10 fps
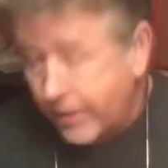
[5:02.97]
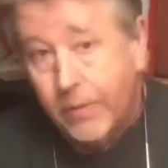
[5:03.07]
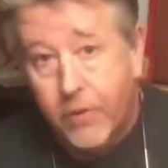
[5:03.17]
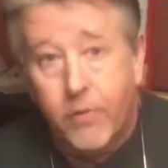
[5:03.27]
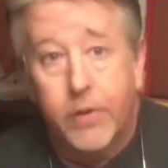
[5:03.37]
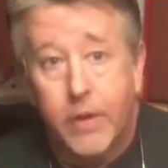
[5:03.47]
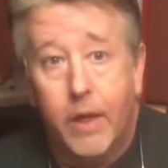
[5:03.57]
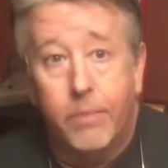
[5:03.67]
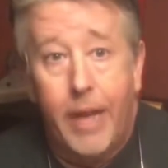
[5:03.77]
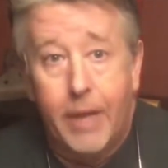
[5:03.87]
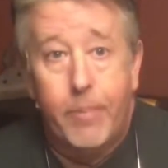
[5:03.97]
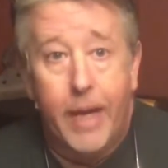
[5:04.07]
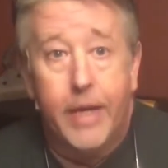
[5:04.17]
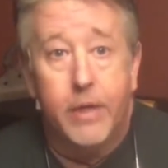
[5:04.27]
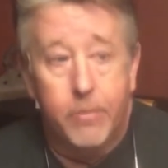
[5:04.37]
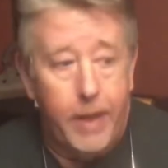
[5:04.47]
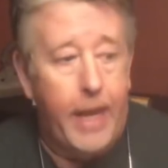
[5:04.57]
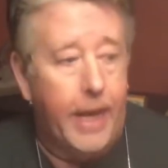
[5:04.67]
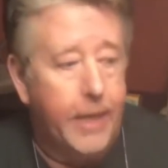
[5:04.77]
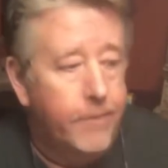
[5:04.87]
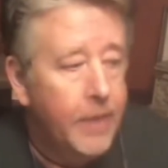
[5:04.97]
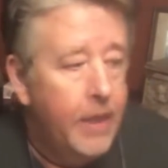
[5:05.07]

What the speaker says: you can throw a backpack on your back.